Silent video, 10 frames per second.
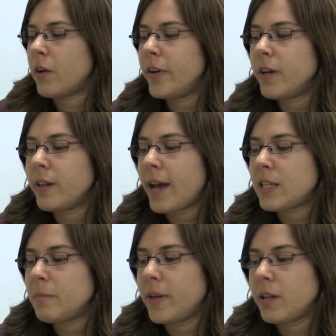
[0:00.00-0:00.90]
critical
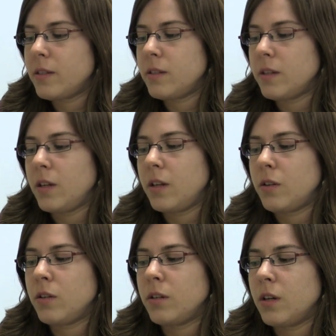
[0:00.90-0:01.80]
aspects
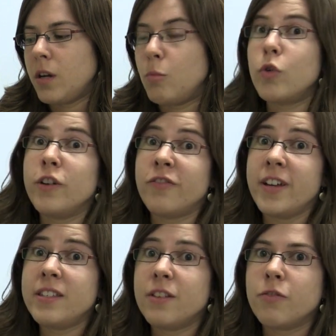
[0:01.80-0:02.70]
in more
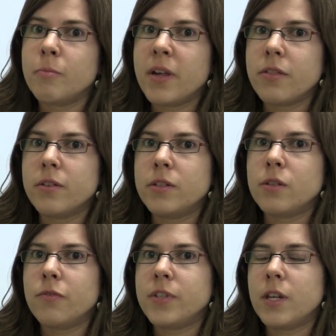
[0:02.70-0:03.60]
invasive
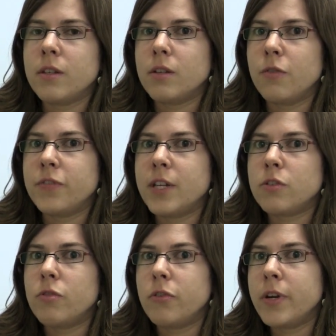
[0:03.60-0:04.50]
methods of
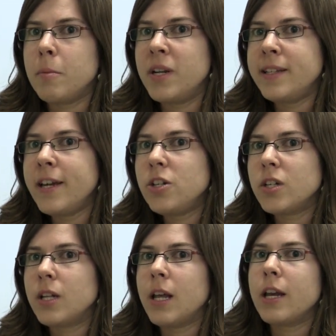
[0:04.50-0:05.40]
sensory
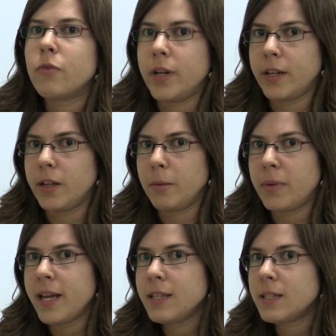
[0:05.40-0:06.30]
rehabilitation like retinal
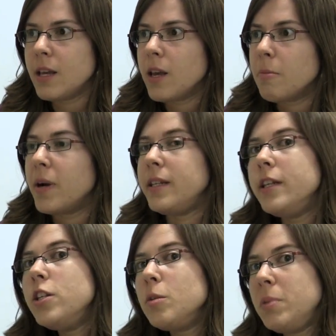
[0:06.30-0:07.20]
implants by
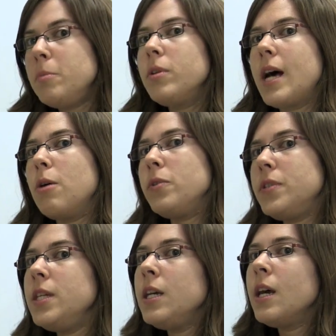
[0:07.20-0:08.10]
teaching people how to
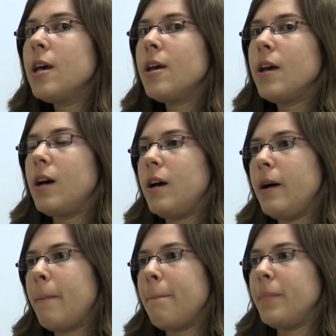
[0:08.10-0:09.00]
see
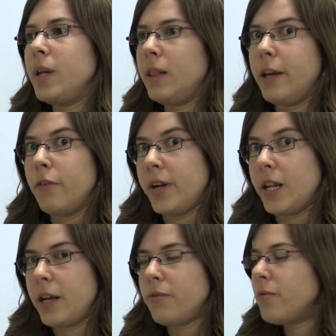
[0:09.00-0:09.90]
later in
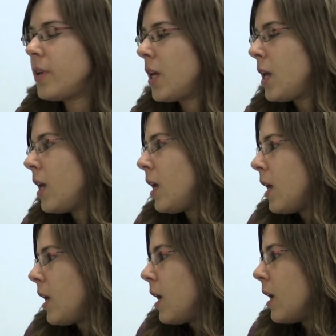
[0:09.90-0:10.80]
life.
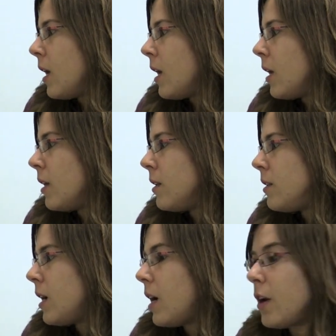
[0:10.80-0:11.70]

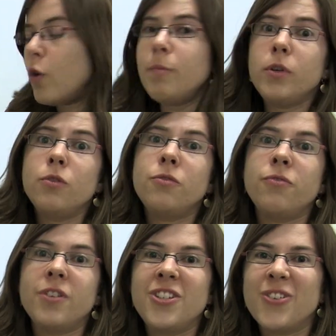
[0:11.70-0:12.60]
And I hope
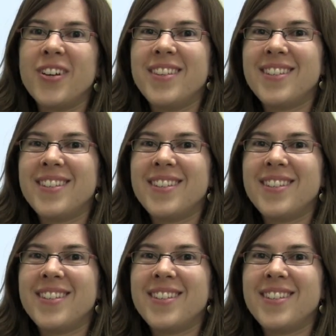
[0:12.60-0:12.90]
you've enjoyed